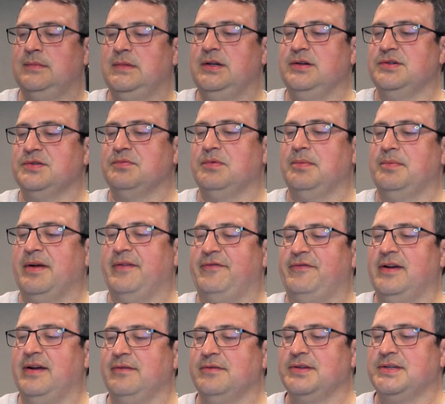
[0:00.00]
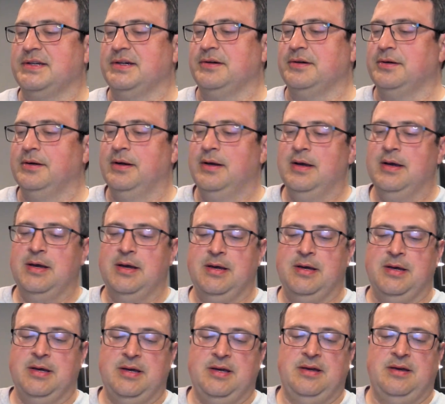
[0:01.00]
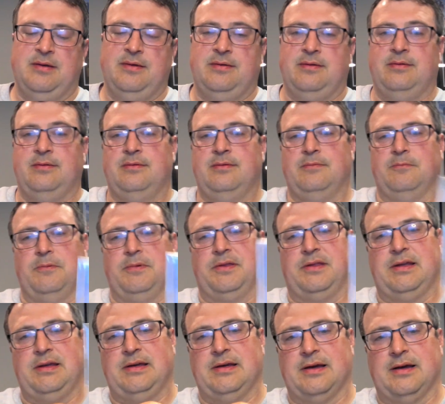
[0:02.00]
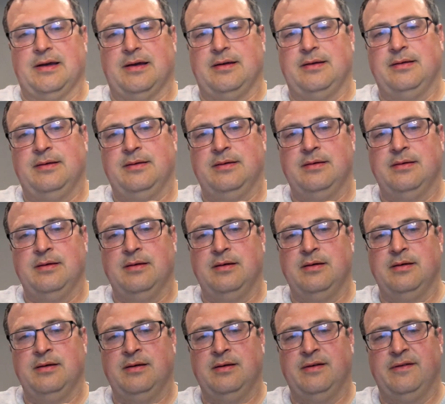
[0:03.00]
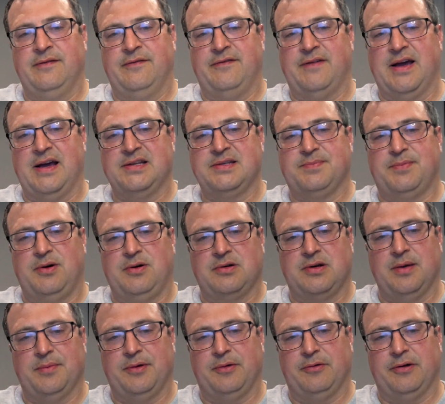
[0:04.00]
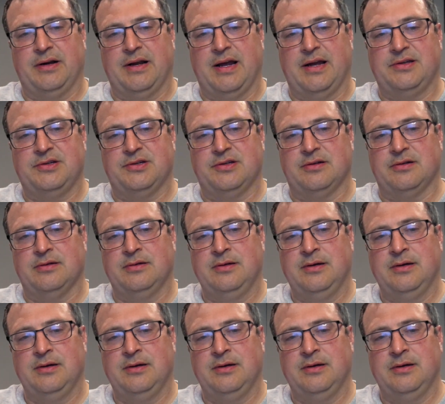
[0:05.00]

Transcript: Here's one of my favorites here with the fastball coming right at you.